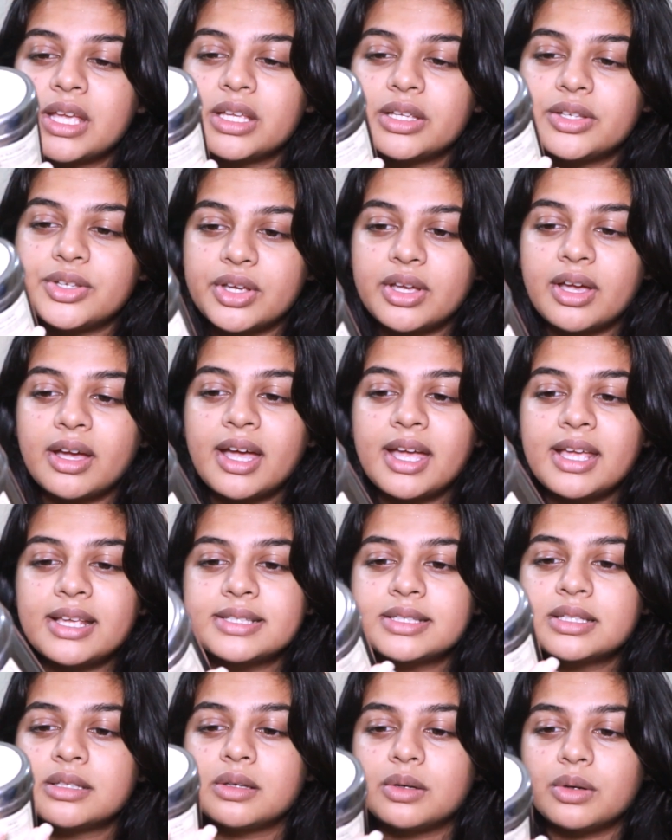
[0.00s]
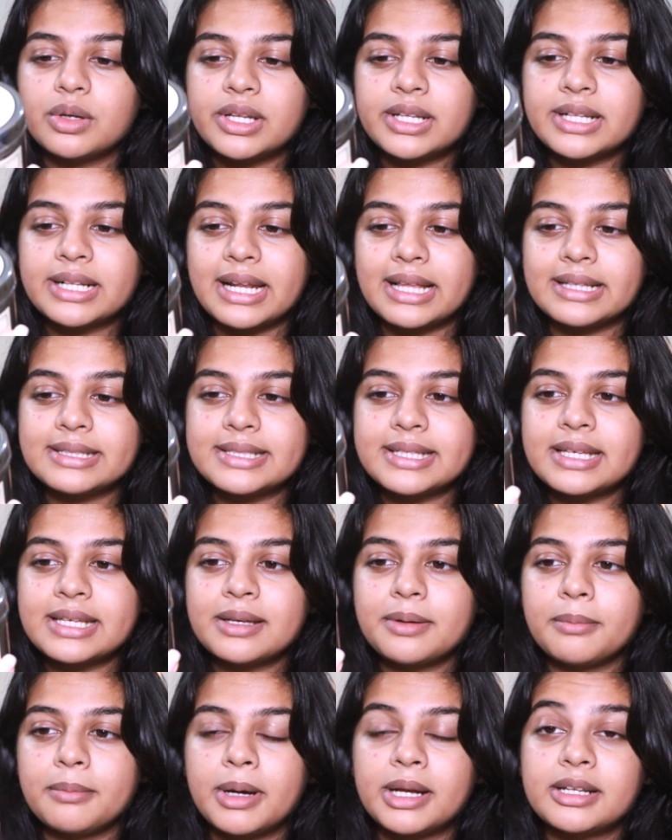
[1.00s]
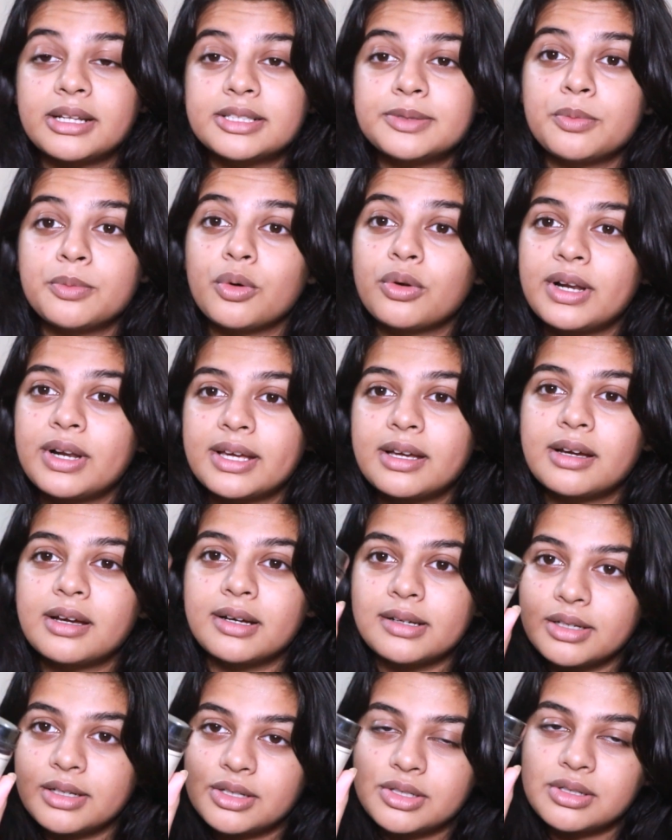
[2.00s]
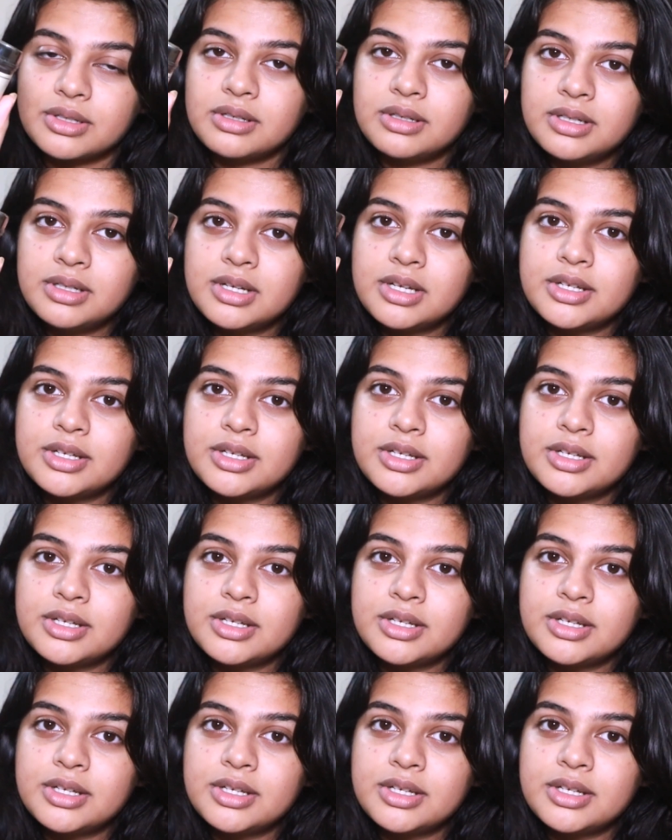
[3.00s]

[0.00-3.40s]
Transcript: Shikakai is good in cleansing, but it's more like a conditioner.